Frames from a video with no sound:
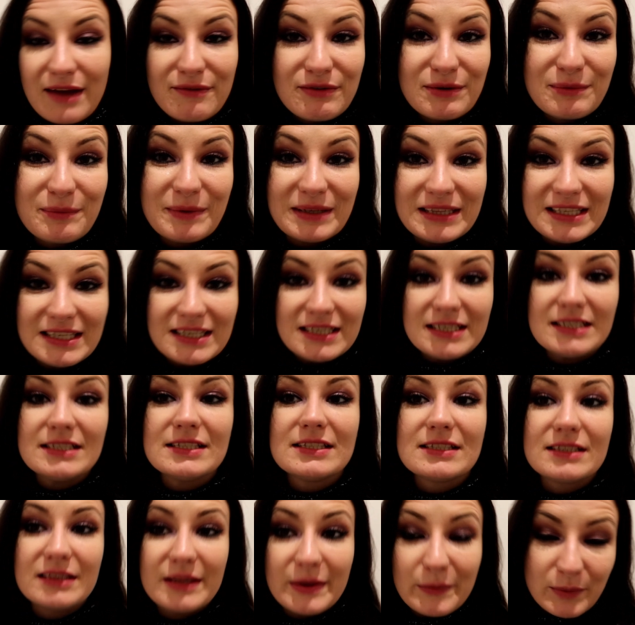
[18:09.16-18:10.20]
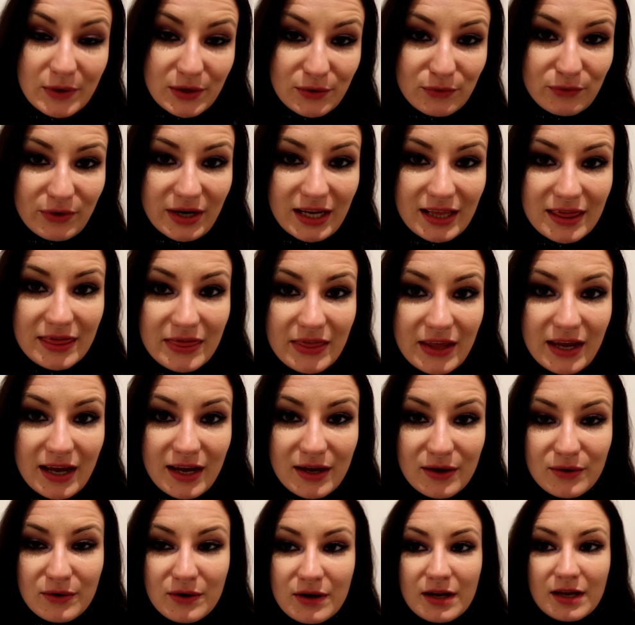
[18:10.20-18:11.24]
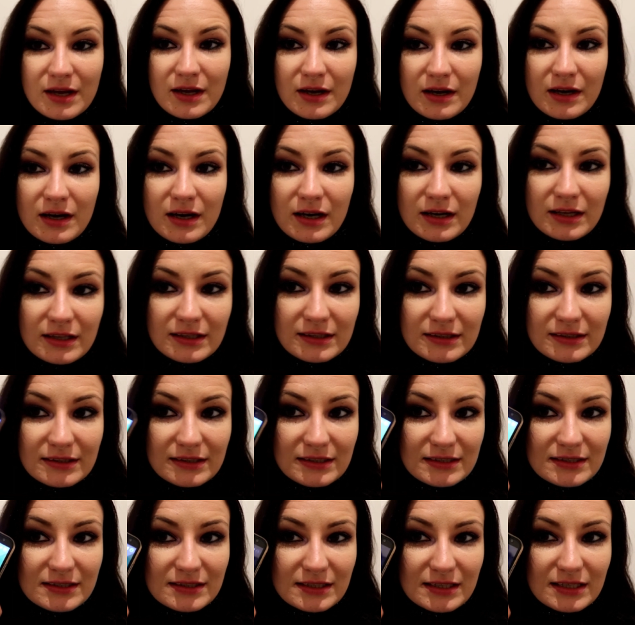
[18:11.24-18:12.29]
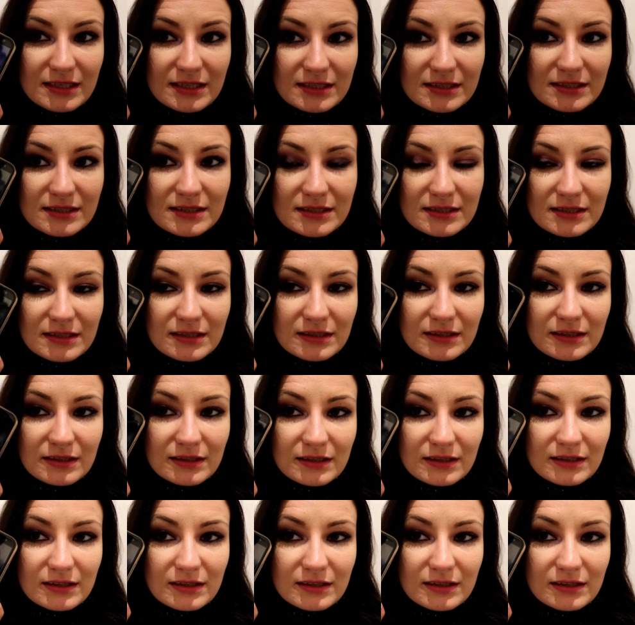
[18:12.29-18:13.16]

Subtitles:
Everybody is sleeping right now. This is